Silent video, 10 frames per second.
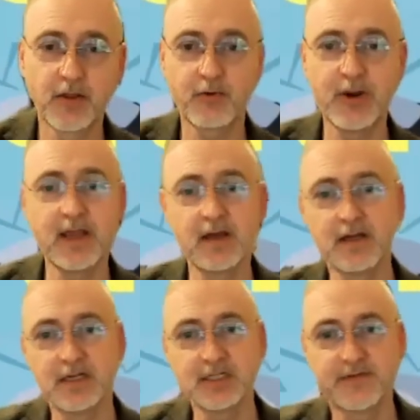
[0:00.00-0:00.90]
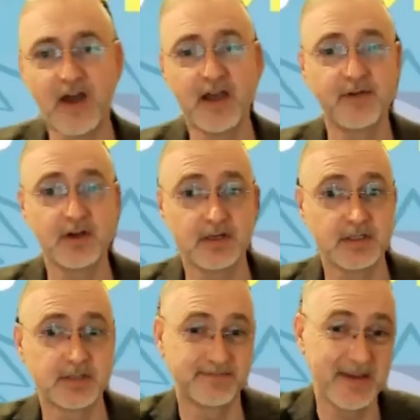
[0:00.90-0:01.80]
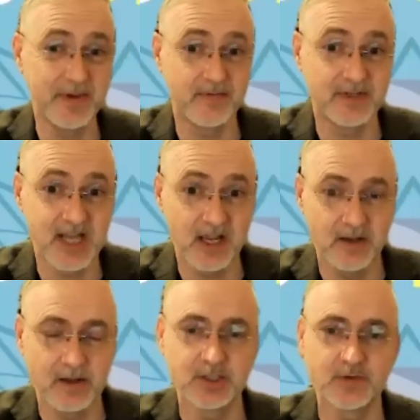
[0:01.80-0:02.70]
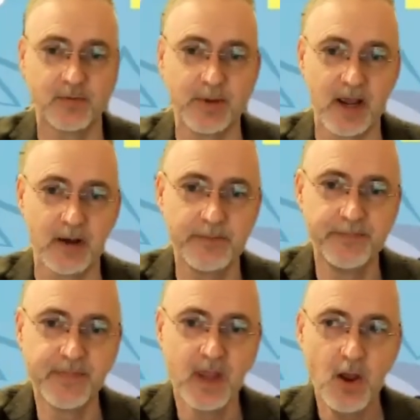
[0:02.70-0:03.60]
3 years, 5 years, maybe even 10 years from now?